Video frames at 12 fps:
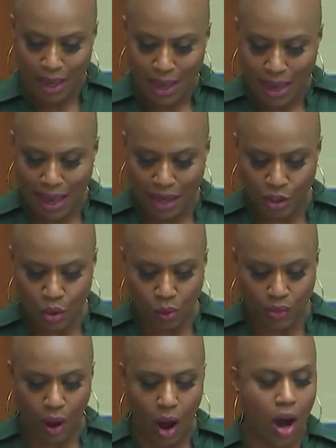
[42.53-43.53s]
And you are
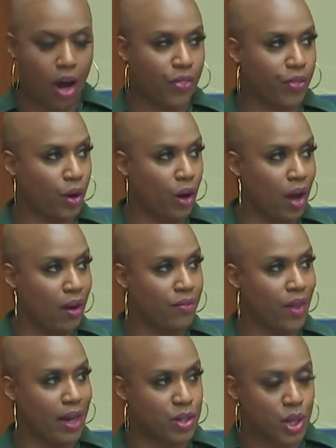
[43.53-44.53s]
the author of
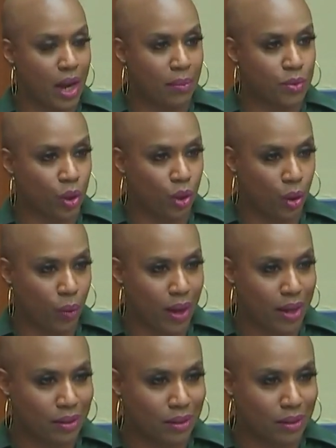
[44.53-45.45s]
that chapter, correct?